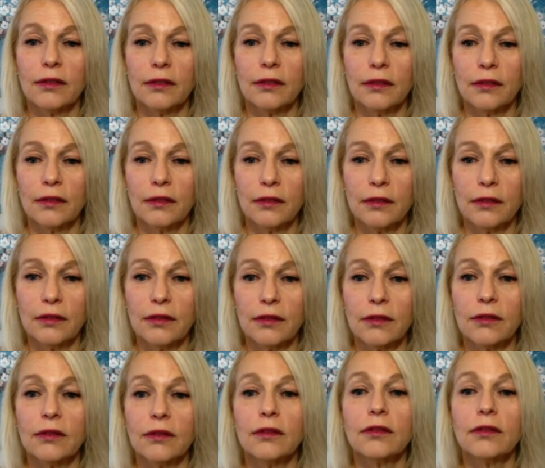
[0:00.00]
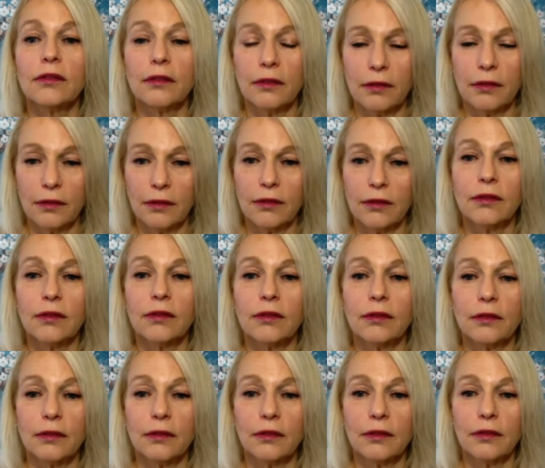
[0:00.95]

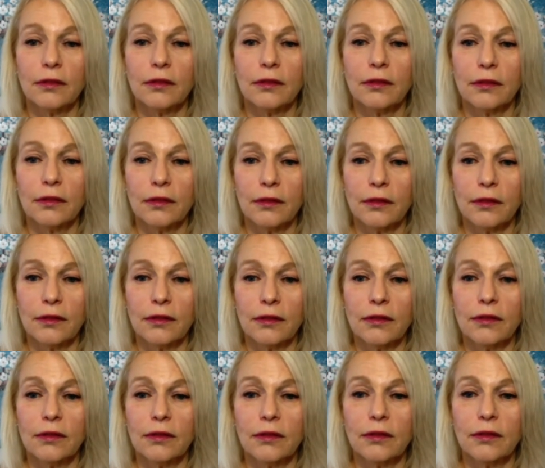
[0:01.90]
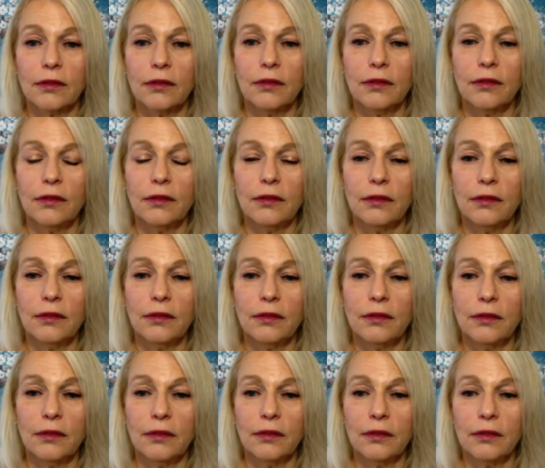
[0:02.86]

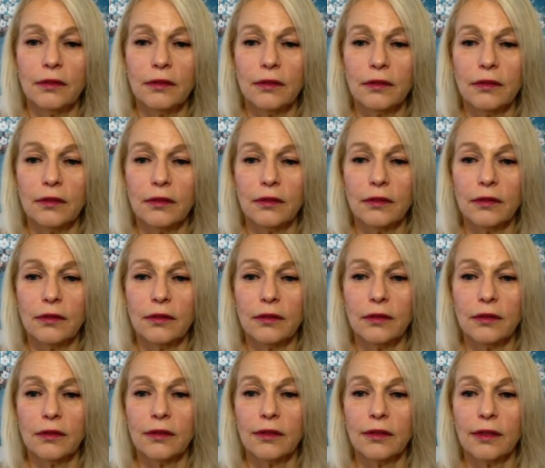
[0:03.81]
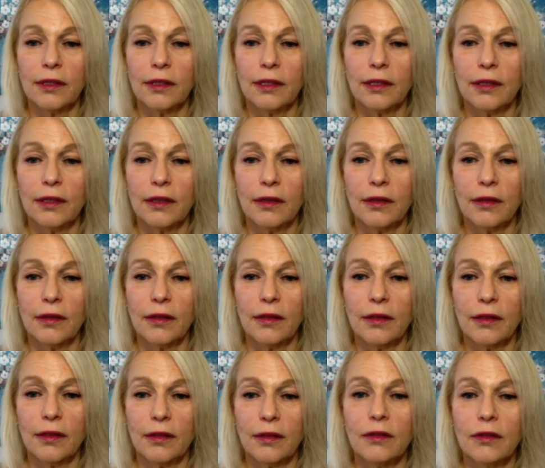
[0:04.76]

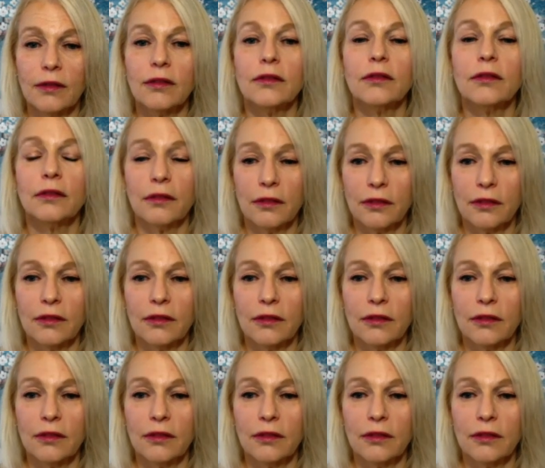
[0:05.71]
This person isn't speaking.